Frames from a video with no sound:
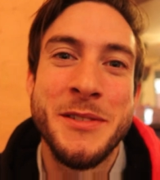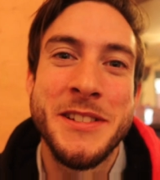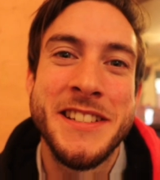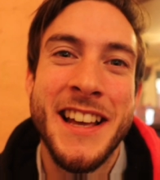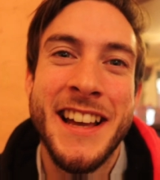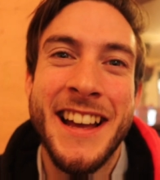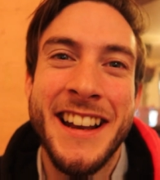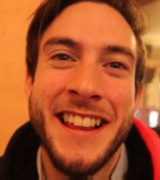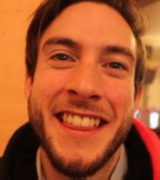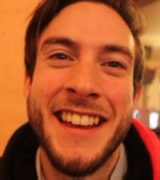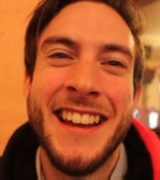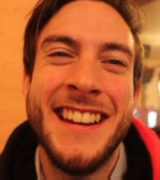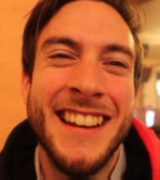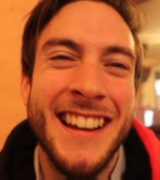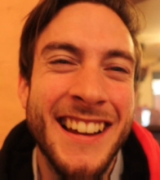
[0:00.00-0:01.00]
would say
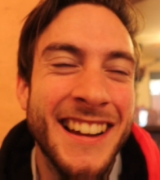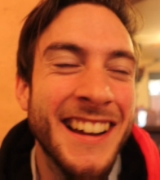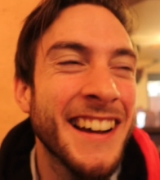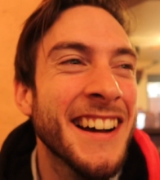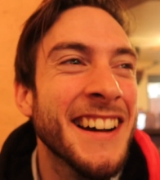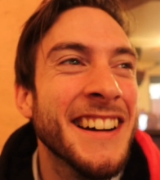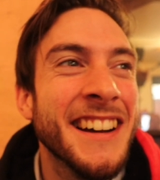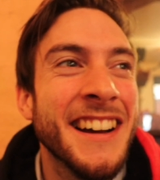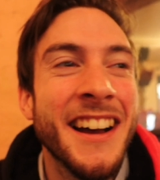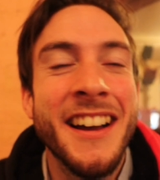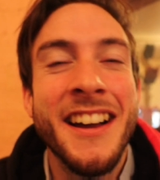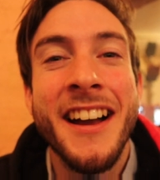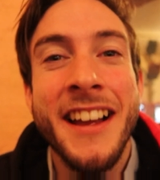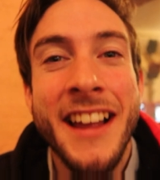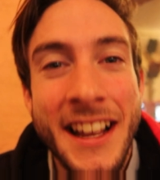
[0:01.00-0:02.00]
anything
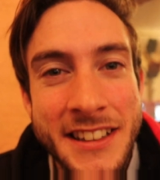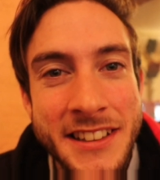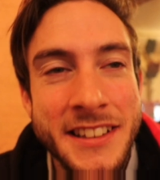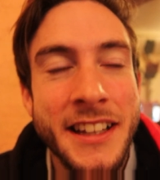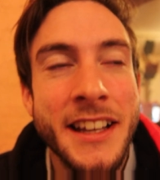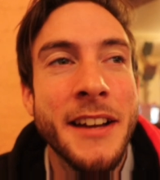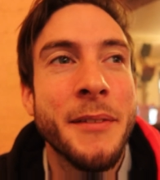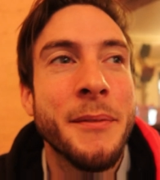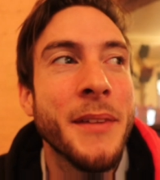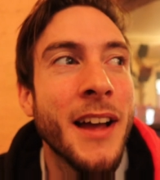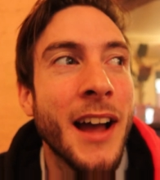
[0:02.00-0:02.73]
against it.